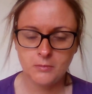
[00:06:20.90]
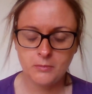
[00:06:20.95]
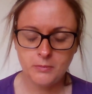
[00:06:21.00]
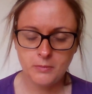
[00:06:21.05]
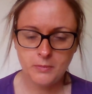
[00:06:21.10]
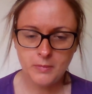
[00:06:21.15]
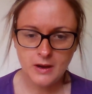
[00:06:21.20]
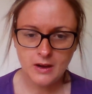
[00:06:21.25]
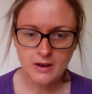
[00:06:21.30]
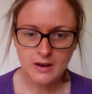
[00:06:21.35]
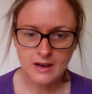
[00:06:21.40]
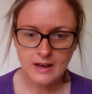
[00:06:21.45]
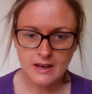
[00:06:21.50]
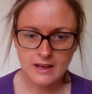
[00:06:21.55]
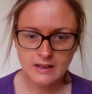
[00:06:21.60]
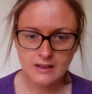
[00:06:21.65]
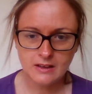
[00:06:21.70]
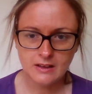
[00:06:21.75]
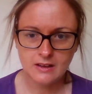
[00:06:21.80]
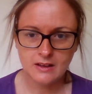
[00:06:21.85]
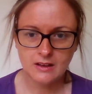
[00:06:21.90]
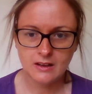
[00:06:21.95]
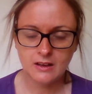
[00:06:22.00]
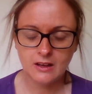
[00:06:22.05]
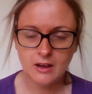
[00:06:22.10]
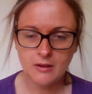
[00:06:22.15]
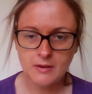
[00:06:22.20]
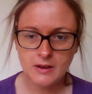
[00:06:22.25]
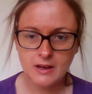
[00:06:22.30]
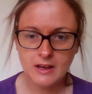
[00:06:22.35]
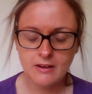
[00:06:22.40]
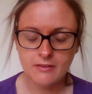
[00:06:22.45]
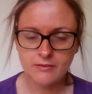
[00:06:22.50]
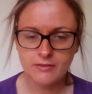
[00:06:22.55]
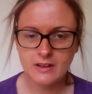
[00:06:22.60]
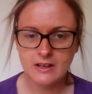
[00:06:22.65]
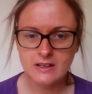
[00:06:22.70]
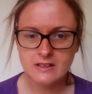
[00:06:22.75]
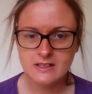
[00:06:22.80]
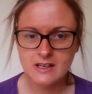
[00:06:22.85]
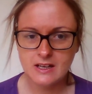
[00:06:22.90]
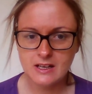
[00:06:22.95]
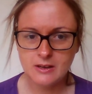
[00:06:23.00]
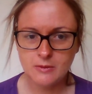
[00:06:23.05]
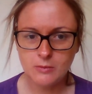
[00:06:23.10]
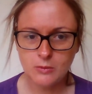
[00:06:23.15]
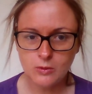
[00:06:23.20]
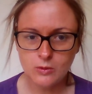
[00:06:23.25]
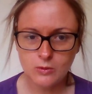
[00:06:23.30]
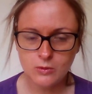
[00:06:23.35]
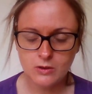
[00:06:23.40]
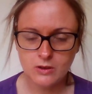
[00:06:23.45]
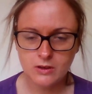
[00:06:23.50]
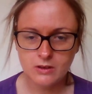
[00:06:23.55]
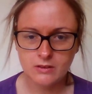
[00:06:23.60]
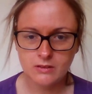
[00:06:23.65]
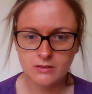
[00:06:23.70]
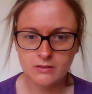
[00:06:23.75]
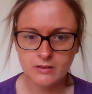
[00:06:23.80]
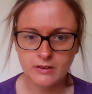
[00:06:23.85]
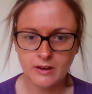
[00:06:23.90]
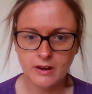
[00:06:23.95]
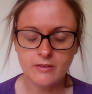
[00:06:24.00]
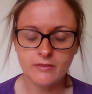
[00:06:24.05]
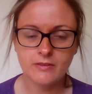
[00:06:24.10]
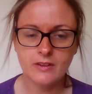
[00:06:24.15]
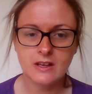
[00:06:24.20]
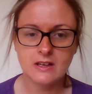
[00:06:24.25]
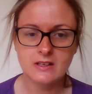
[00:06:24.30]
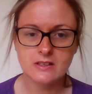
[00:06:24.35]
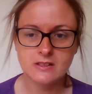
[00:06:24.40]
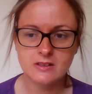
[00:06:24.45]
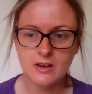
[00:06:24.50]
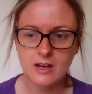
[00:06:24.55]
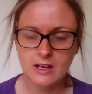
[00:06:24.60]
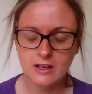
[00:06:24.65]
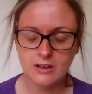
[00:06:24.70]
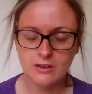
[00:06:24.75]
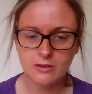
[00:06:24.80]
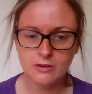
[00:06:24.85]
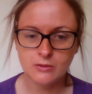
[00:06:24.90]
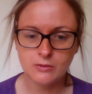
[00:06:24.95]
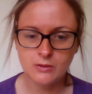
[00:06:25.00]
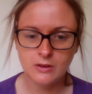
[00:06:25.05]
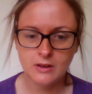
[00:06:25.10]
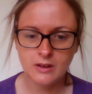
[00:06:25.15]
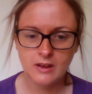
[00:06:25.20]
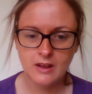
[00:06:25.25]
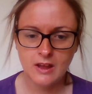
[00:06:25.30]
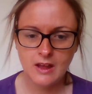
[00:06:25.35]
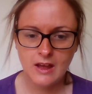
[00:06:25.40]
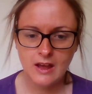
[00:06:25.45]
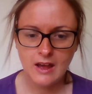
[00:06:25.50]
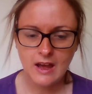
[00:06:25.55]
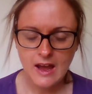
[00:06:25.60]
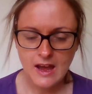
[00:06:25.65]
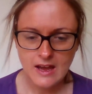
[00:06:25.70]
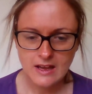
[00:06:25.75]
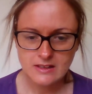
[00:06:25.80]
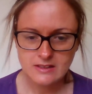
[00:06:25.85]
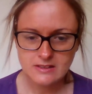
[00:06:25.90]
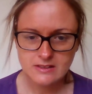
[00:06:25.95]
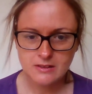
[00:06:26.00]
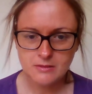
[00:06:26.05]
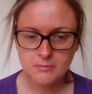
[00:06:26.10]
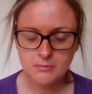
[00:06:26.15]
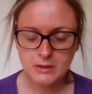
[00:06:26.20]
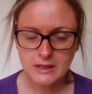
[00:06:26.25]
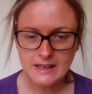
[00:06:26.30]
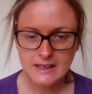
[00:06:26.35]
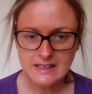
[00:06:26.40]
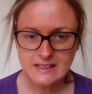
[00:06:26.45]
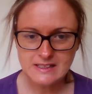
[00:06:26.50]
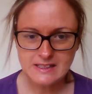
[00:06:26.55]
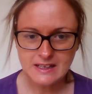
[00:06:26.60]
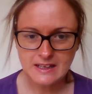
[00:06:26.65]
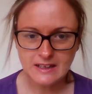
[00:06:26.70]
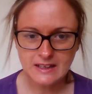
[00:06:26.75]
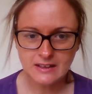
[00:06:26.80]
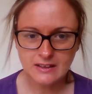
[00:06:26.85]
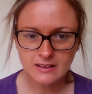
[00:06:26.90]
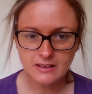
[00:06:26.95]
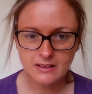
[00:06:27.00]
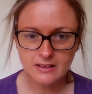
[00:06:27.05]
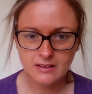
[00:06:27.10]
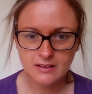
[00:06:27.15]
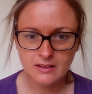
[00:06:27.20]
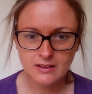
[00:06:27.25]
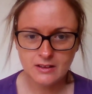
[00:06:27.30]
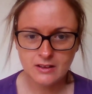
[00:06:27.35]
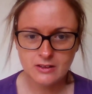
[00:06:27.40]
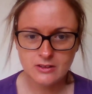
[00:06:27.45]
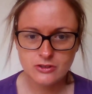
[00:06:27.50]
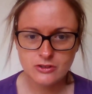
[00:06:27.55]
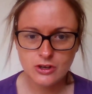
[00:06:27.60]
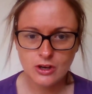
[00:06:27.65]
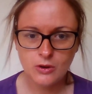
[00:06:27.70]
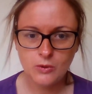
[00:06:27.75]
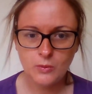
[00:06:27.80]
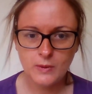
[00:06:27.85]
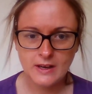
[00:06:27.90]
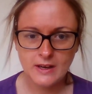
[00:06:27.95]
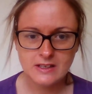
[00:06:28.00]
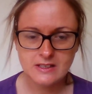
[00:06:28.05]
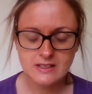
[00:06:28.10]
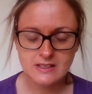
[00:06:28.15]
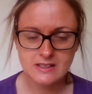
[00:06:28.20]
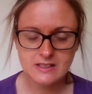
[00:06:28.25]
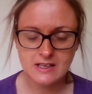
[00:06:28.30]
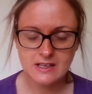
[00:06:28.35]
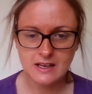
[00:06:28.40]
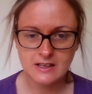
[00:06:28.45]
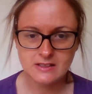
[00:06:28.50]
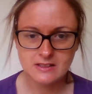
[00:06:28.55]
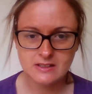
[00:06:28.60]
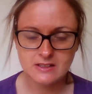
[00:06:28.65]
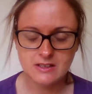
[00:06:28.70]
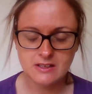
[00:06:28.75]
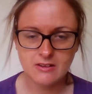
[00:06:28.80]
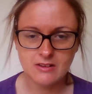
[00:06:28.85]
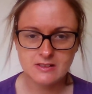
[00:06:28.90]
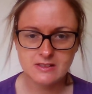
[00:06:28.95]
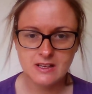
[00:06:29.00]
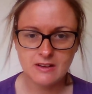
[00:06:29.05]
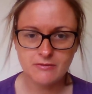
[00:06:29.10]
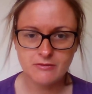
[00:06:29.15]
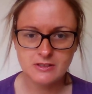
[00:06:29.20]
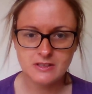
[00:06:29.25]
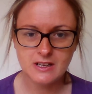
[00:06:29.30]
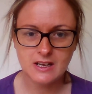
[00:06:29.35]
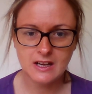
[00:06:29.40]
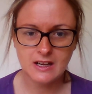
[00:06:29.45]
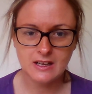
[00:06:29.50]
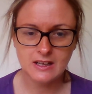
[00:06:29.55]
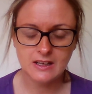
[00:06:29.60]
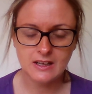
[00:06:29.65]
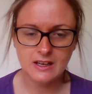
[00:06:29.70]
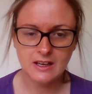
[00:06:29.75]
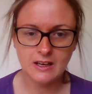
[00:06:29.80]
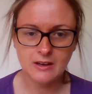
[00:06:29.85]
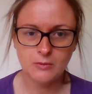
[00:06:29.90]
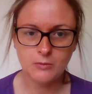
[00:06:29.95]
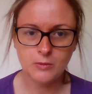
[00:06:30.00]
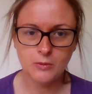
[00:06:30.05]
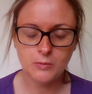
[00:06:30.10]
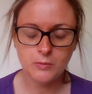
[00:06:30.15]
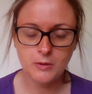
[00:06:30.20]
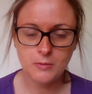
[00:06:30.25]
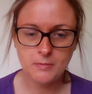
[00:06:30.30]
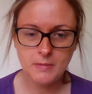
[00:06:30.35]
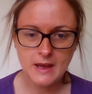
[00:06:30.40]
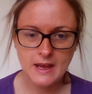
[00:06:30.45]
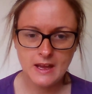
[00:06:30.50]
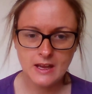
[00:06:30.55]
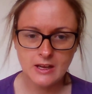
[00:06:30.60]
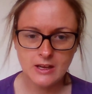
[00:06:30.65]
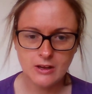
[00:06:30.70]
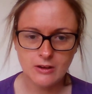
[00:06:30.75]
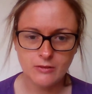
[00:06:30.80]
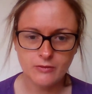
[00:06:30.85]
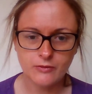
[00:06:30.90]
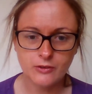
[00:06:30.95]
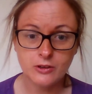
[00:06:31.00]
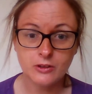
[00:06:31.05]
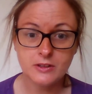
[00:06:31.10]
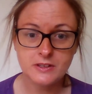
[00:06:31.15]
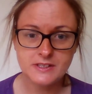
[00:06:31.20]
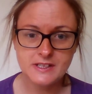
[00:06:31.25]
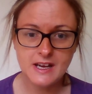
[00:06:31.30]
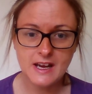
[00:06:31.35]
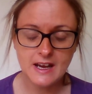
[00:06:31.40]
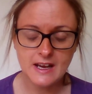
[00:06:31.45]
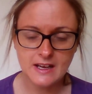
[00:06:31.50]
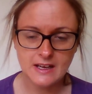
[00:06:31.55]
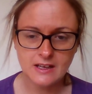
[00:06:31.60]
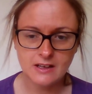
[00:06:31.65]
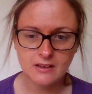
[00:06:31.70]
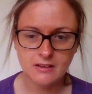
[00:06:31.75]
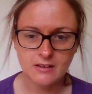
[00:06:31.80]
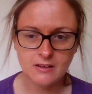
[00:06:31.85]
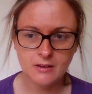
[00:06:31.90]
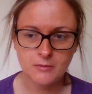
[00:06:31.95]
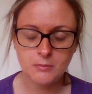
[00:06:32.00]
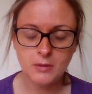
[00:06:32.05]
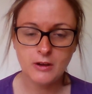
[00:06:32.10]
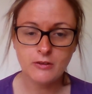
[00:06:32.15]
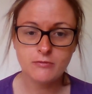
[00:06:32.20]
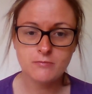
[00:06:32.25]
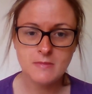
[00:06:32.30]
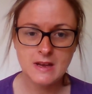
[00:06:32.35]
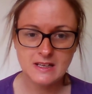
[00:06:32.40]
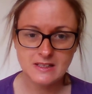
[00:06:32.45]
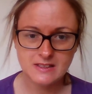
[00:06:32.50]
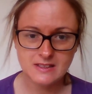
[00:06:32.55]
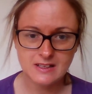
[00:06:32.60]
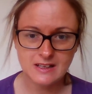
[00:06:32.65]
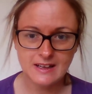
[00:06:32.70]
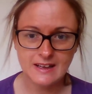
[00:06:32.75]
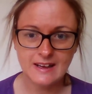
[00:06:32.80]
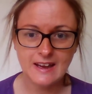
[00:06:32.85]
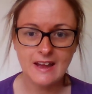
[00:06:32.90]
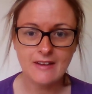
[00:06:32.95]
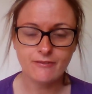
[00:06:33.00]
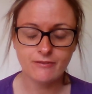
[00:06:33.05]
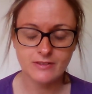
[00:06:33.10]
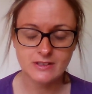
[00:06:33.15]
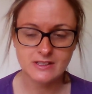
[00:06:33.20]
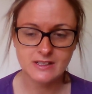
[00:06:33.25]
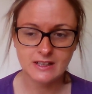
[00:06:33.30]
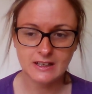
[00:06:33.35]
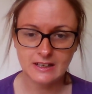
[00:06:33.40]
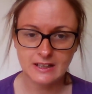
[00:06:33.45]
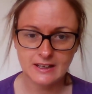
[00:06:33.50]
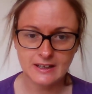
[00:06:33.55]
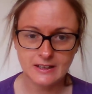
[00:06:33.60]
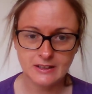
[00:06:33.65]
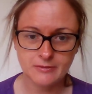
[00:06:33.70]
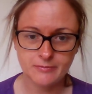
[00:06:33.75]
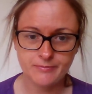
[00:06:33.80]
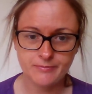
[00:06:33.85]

By going out for that daily walk, go over that cycle, and completing Joe Wicks's exercise every day, it will prepare you for the day, both mentally and physically.